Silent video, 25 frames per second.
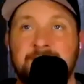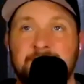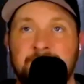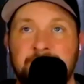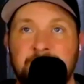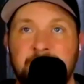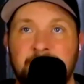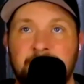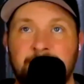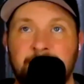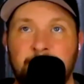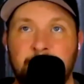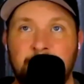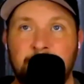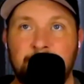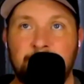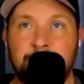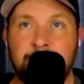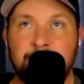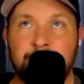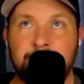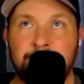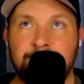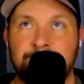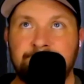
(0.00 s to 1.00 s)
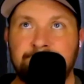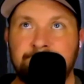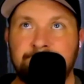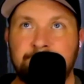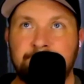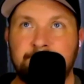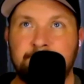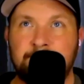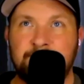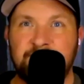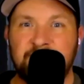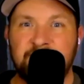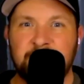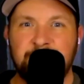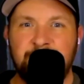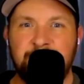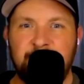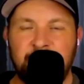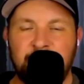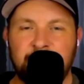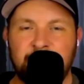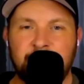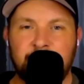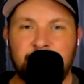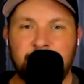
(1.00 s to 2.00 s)
the chick so... from Six
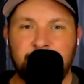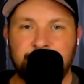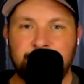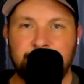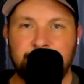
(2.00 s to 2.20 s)
Feet Under.